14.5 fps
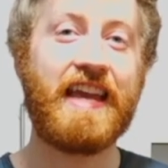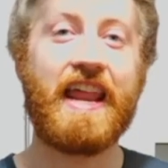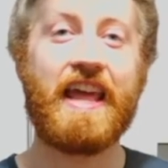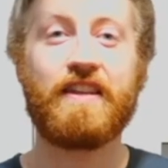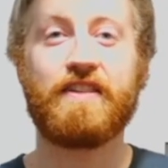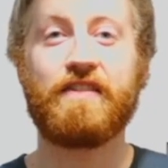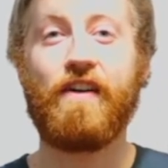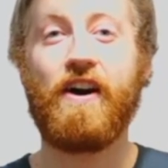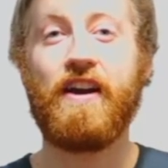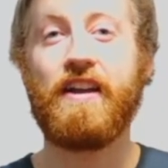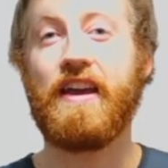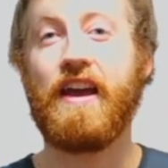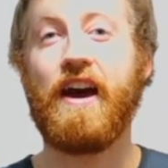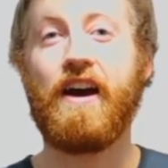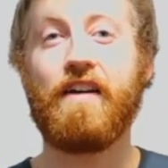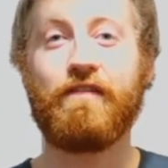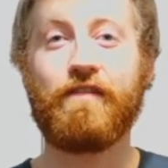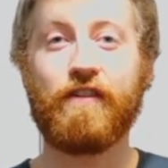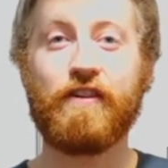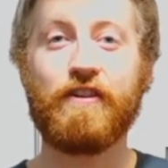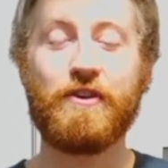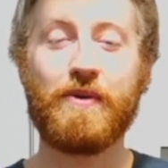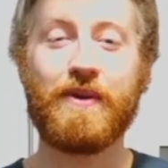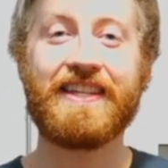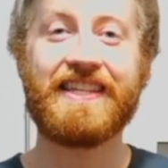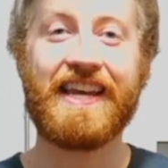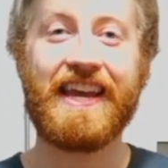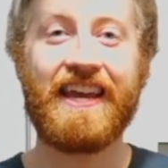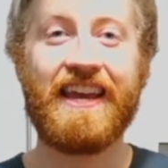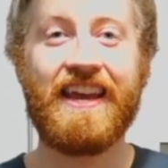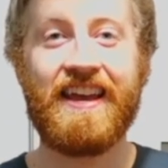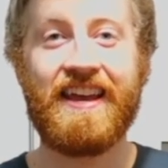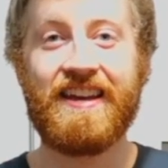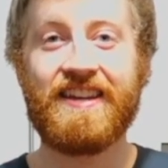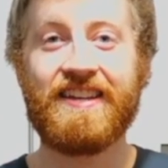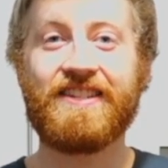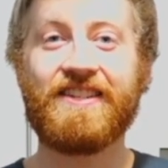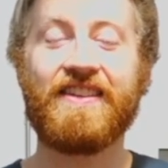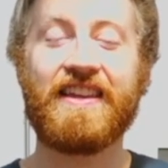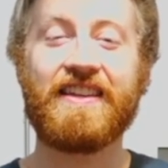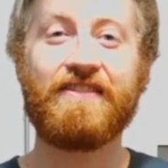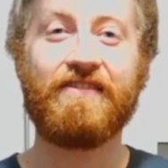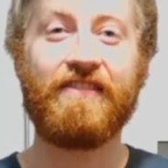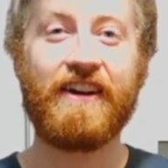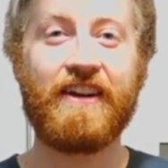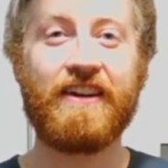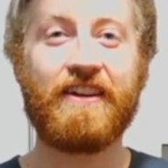and has fought for USA. So that's really